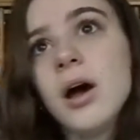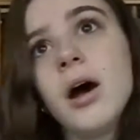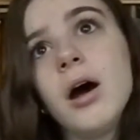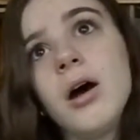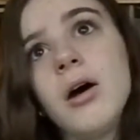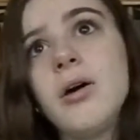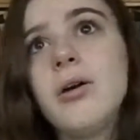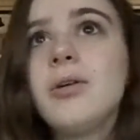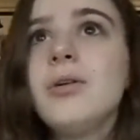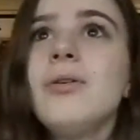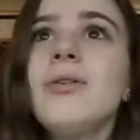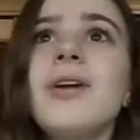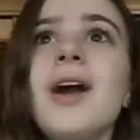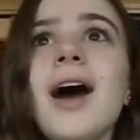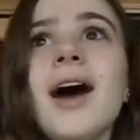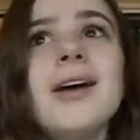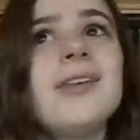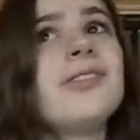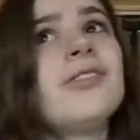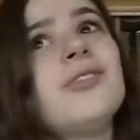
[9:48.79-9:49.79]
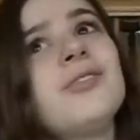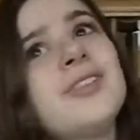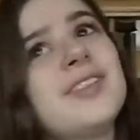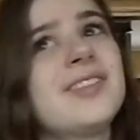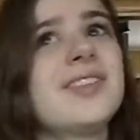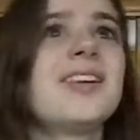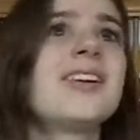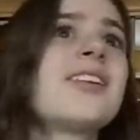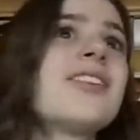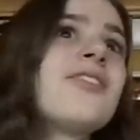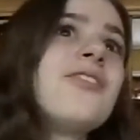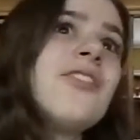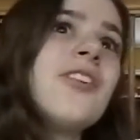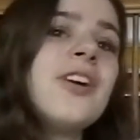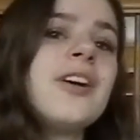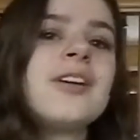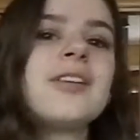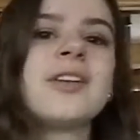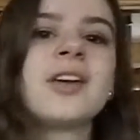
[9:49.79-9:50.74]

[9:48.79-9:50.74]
oh, guys over 6 foot.